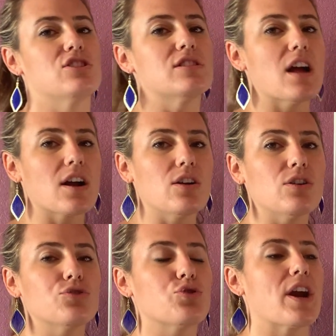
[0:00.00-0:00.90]

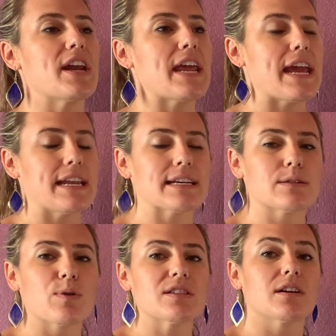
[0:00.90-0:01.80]
snuggle, try and hand
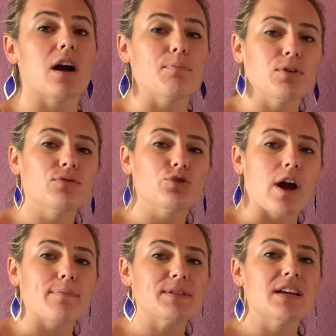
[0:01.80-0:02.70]
express a couple of
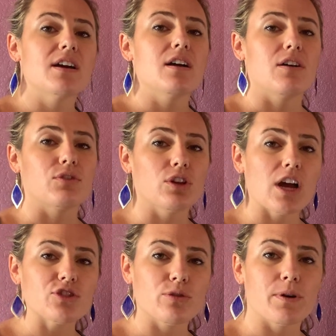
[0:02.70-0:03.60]
drops of
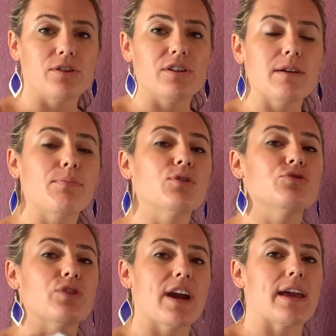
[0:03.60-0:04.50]
colostrum on your nipple and
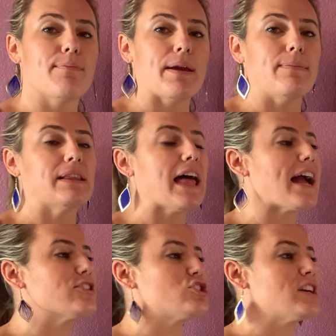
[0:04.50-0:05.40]
try and get baby
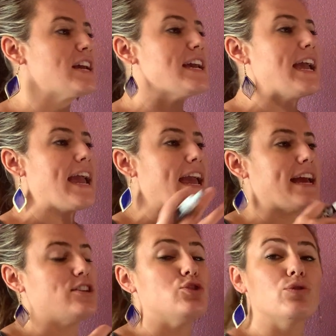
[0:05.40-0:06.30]
latched.
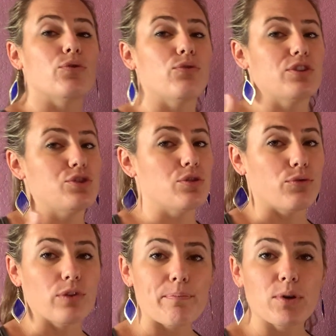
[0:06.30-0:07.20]
And do the
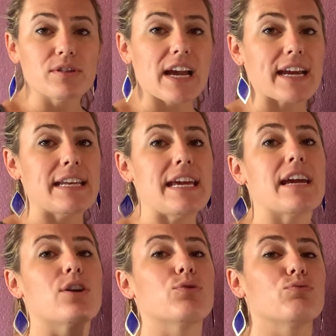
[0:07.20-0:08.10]
flipple
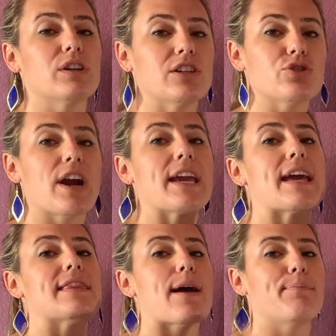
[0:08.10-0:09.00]
technique, really try and
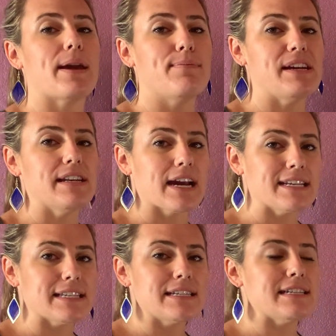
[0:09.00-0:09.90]
get that baby
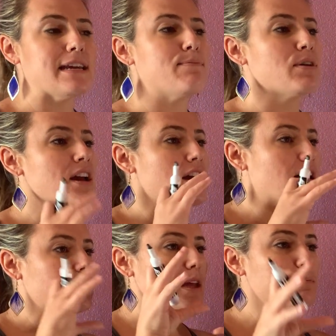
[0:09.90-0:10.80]
nice and deep,
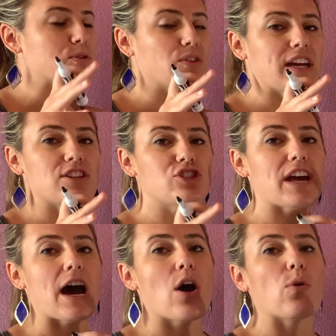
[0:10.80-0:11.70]
lips flanged
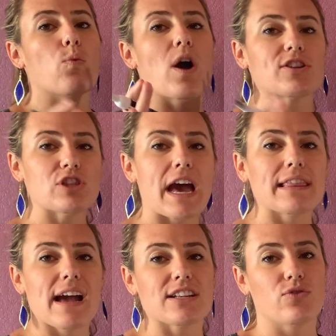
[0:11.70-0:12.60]
out, watch that
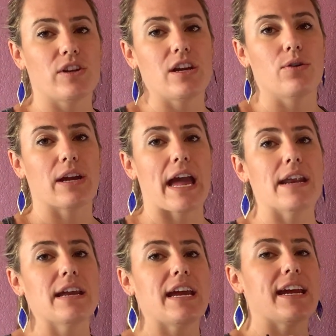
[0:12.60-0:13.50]
latch video
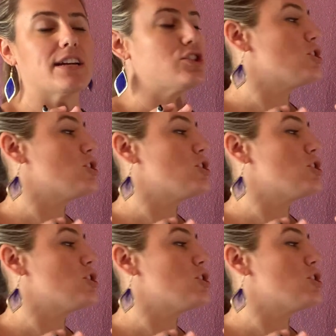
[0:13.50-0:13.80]
again, and